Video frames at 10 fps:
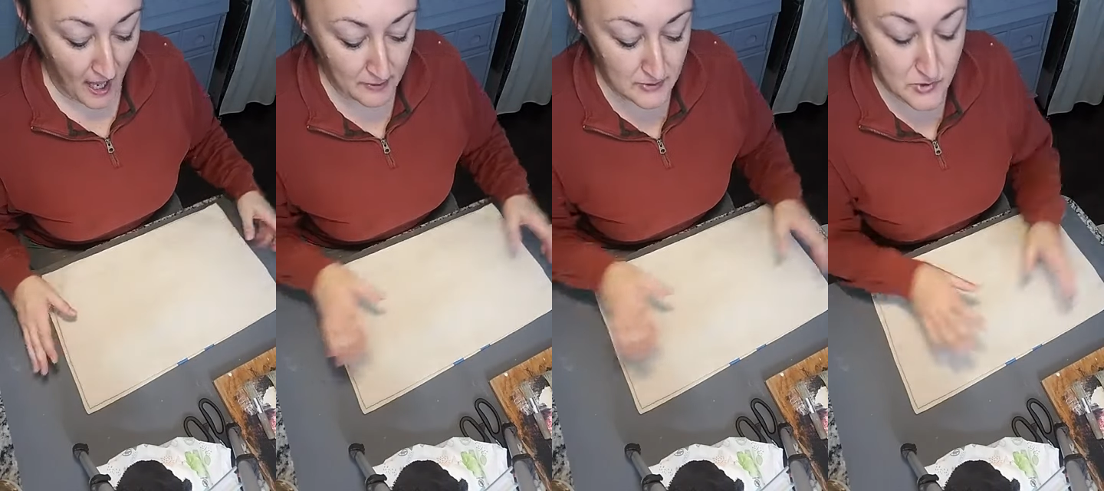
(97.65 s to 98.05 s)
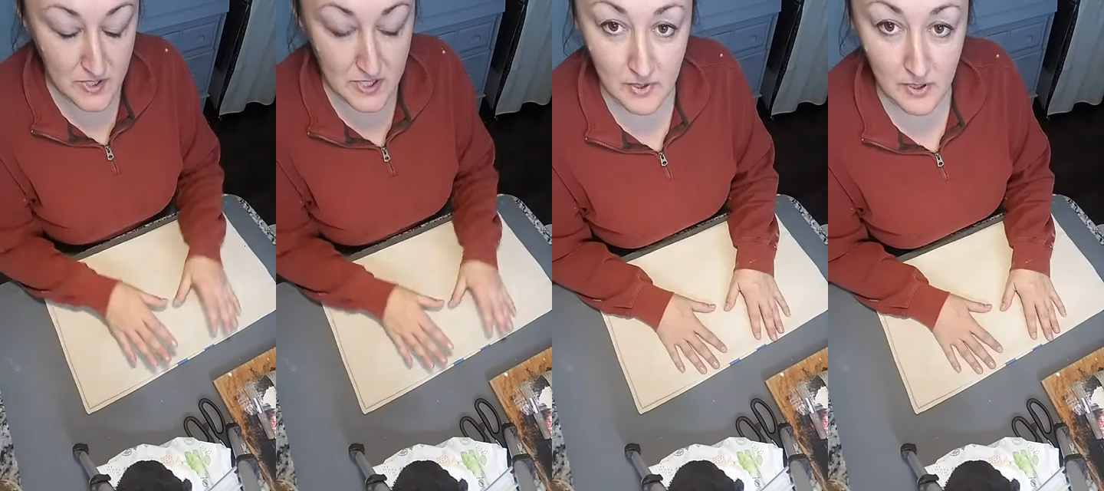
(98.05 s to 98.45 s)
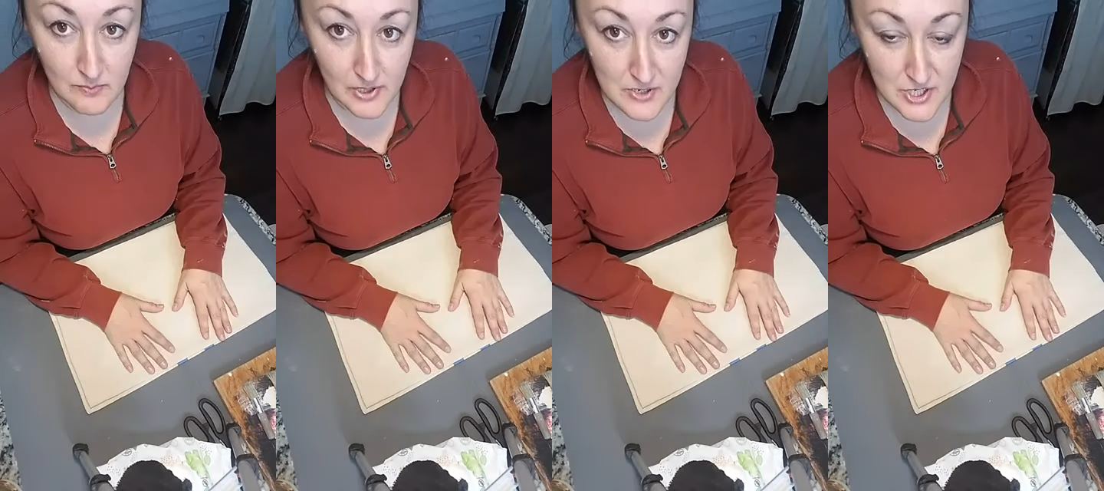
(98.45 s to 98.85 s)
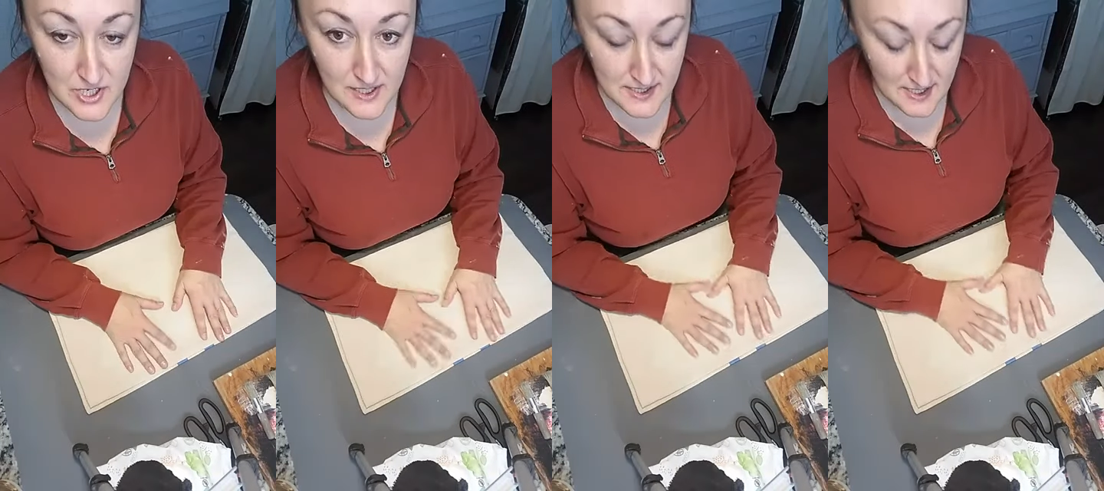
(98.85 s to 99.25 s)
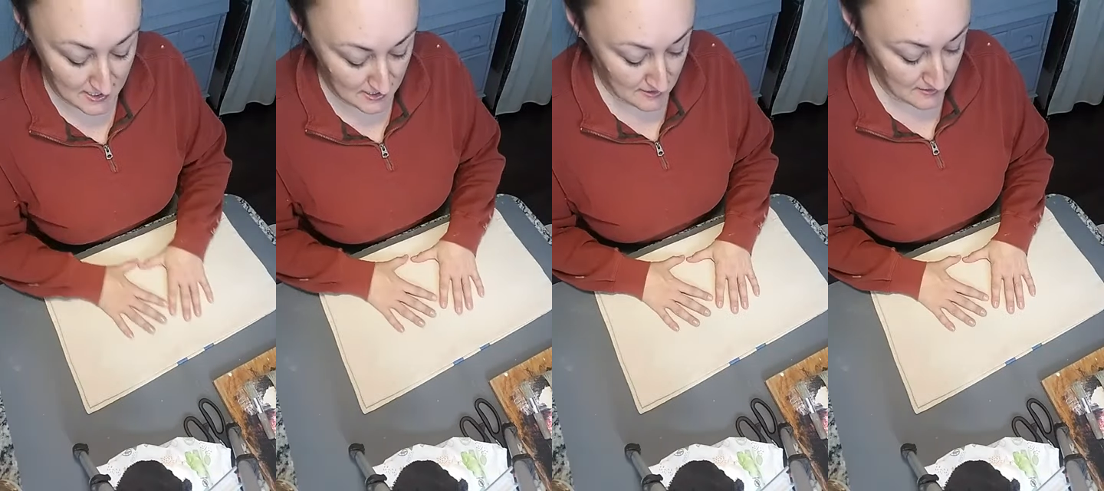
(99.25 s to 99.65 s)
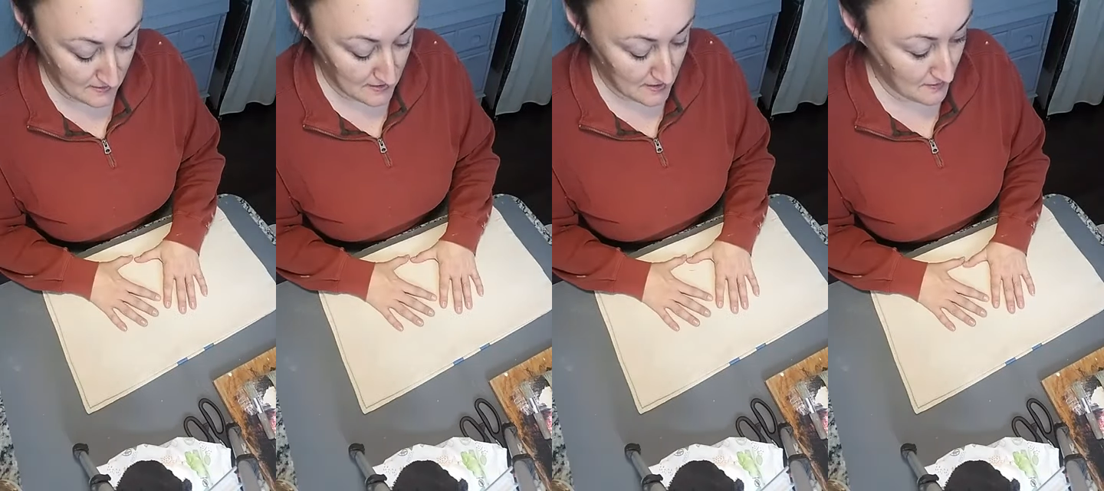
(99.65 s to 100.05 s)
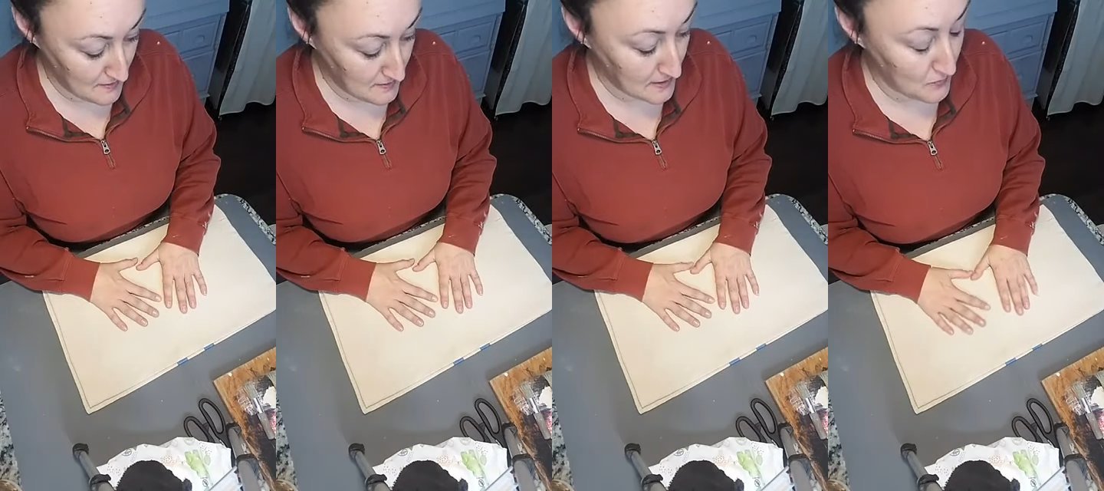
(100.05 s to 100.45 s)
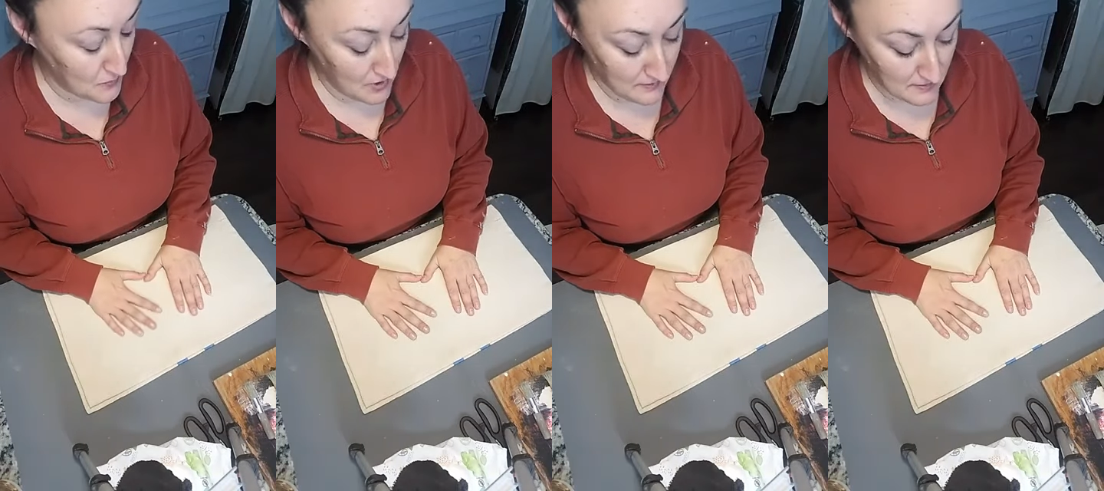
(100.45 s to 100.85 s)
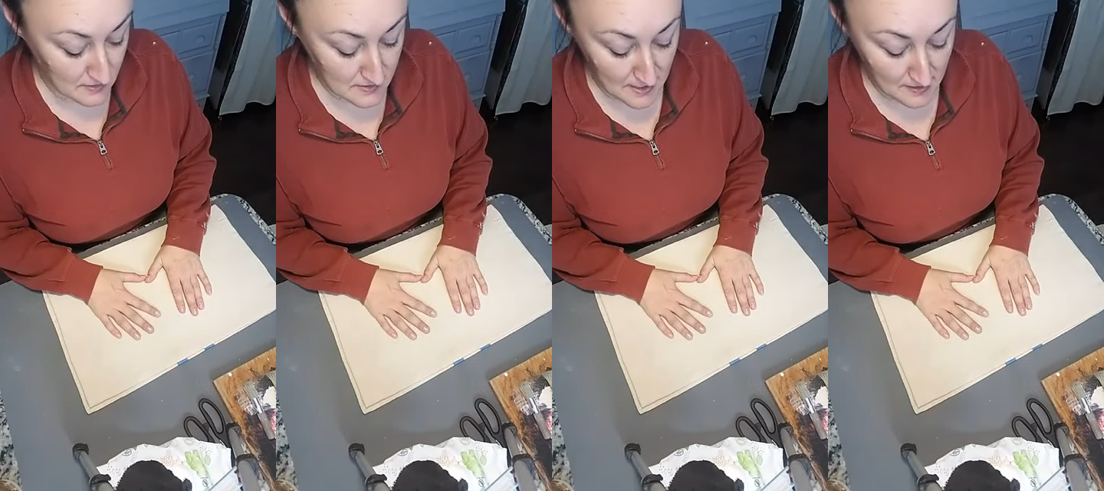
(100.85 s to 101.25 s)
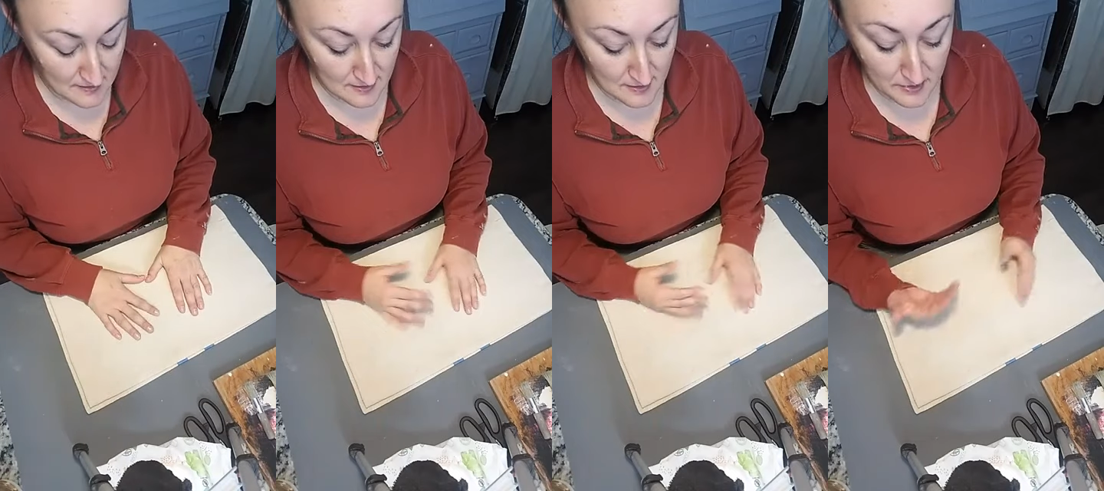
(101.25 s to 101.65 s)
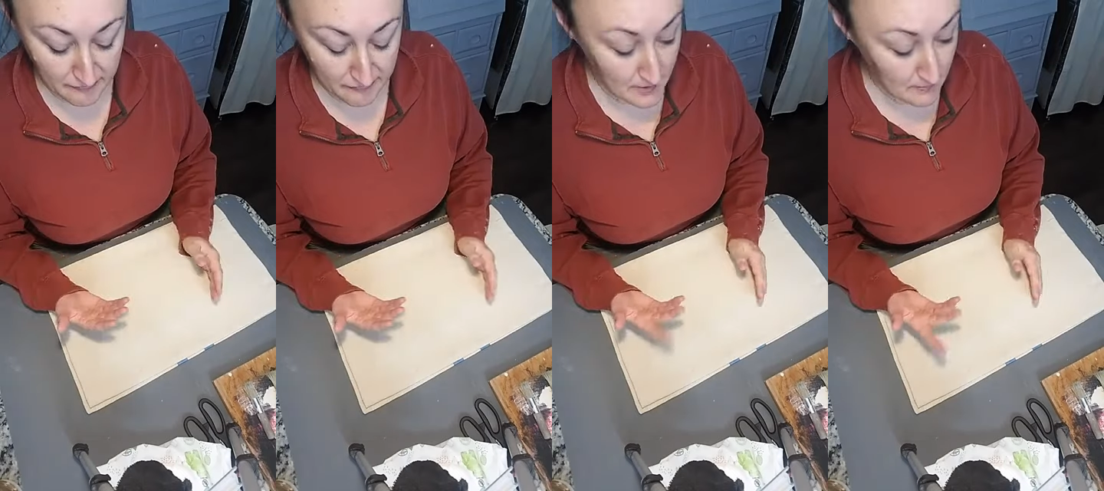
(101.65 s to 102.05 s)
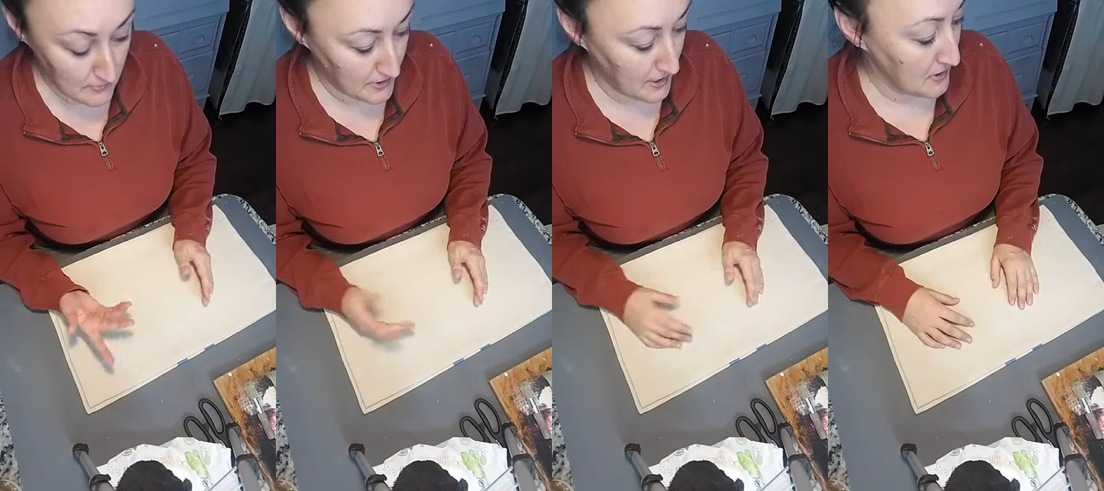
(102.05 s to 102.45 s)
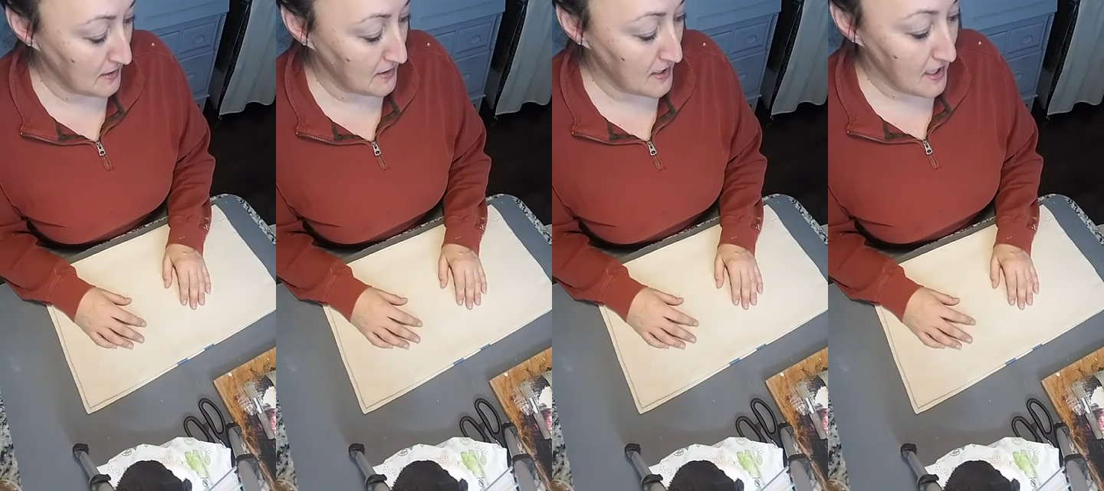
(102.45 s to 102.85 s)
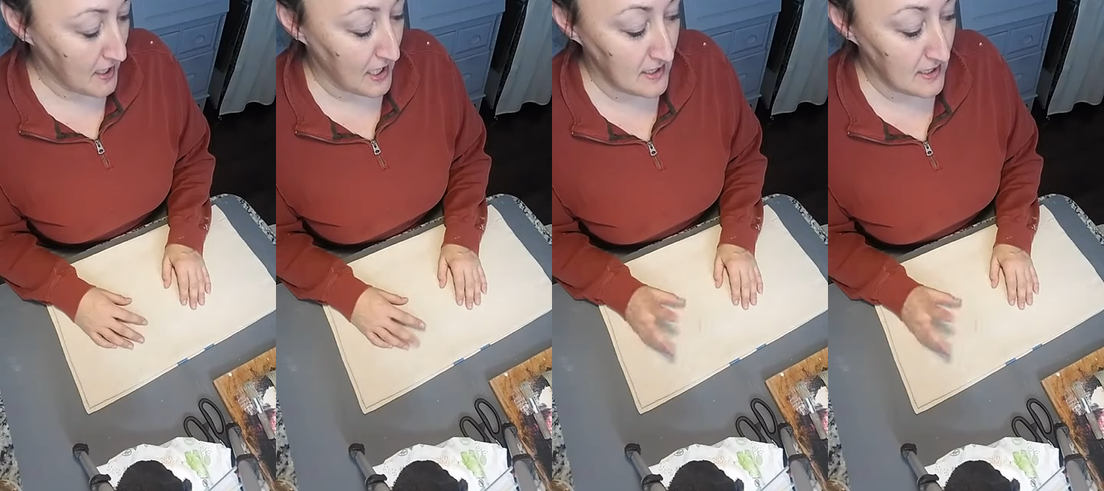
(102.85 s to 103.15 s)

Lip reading: I was doing some home projects and that's where this idea with the fabric came in.